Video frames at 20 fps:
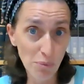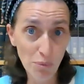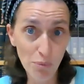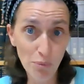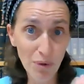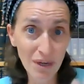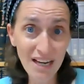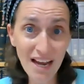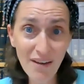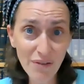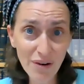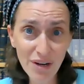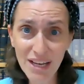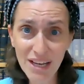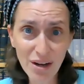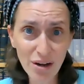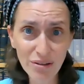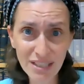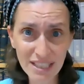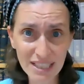Whenever he
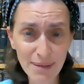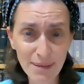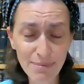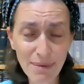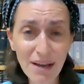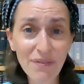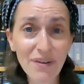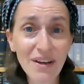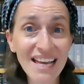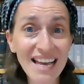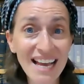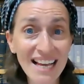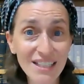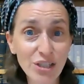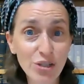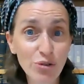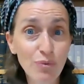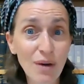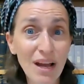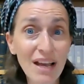goes to the mikvah, he
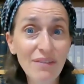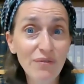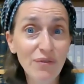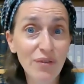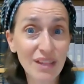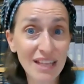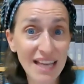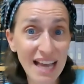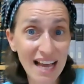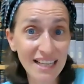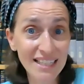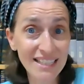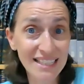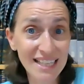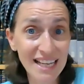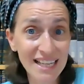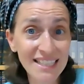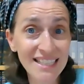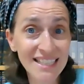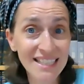has to wait for the
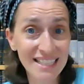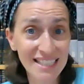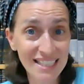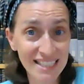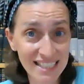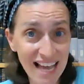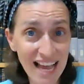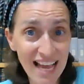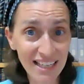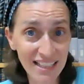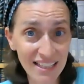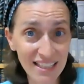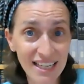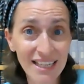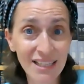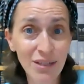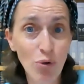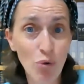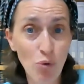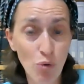sun to set
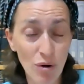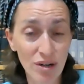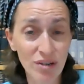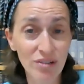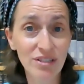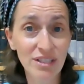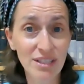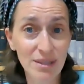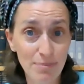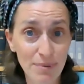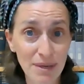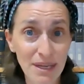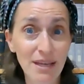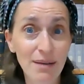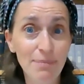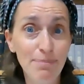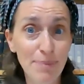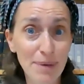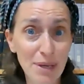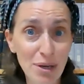in order to
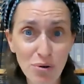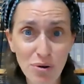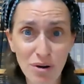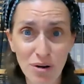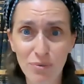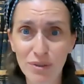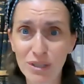be pure,